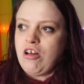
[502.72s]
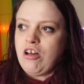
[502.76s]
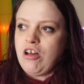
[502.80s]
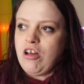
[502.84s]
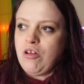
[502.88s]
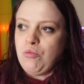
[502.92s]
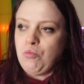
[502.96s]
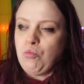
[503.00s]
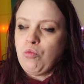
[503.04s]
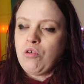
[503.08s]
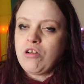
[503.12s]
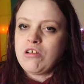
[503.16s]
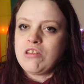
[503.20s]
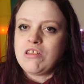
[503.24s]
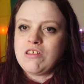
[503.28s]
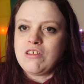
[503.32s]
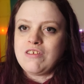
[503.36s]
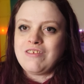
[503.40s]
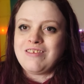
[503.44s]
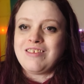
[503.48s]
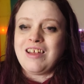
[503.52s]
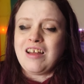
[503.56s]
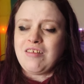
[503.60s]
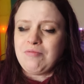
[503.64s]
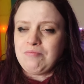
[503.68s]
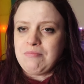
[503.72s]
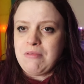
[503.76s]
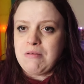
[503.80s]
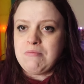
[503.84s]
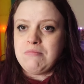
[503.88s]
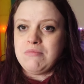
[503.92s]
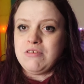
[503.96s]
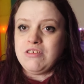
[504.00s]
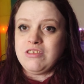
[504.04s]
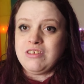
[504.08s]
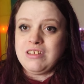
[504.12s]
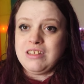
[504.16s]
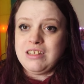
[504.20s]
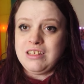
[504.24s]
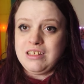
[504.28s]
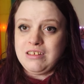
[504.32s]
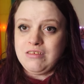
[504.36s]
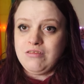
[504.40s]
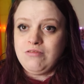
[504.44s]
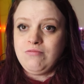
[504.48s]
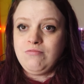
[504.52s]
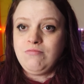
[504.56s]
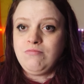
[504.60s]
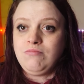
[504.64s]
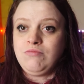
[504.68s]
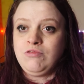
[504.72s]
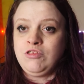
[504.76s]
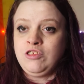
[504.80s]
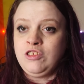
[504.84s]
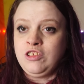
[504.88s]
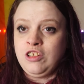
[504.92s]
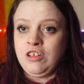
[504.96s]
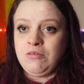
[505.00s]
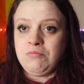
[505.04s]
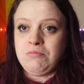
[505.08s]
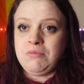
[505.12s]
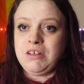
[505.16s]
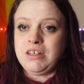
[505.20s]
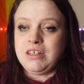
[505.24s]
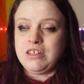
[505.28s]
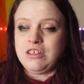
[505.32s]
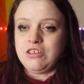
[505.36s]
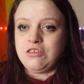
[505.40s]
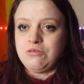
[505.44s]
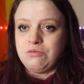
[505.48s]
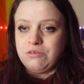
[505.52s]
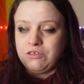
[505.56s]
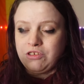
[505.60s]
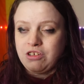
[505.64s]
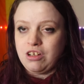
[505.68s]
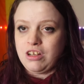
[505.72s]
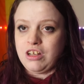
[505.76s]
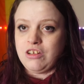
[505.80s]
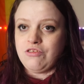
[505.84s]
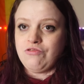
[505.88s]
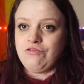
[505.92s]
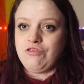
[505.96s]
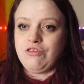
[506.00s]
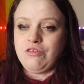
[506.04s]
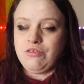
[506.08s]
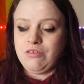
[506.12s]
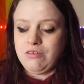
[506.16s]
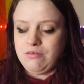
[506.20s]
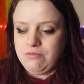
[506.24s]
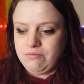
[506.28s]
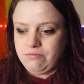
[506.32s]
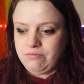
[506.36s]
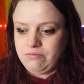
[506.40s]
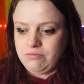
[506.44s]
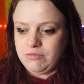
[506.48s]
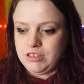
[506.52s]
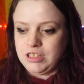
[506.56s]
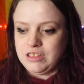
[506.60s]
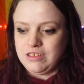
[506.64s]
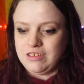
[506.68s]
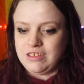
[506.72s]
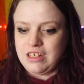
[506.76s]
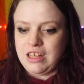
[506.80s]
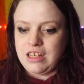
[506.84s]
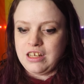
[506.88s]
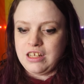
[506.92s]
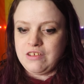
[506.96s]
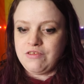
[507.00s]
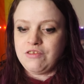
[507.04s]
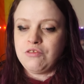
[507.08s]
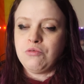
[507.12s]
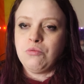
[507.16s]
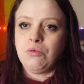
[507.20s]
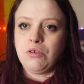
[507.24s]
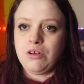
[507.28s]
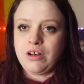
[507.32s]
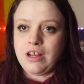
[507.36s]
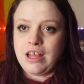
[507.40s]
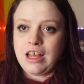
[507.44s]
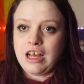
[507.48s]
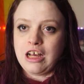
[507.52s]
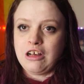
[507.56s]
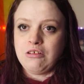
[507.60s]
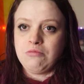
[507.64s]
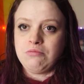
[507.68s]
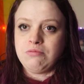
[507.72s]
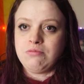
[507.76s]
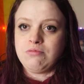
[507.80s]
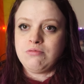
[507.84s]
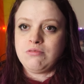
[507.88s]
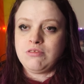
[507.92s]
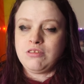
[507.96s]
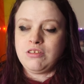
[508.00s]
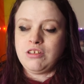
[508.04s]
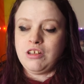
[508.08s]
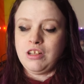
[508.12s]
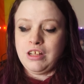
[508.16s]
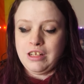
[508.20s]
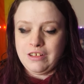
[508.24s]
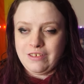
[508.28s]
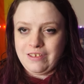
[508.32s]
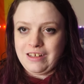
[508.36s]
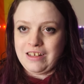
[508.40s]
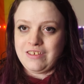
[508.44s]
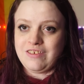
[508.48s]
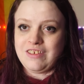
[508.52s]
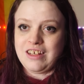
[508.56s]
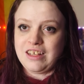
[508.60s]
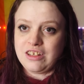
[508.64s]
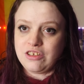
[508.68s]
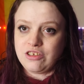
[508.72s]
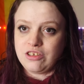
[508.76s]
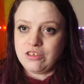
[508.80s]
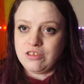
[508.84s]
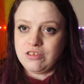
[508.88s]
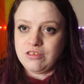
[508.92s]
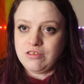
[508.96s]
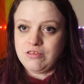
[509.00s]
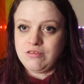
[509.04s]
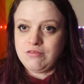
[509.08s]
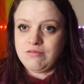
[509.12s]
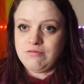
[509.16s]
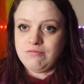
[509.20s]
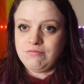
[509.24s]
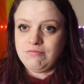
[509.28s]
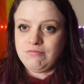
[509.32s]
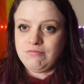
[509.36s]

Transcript: And one of the staff members took me into a side room and said, if you want help, you need to get sectioned.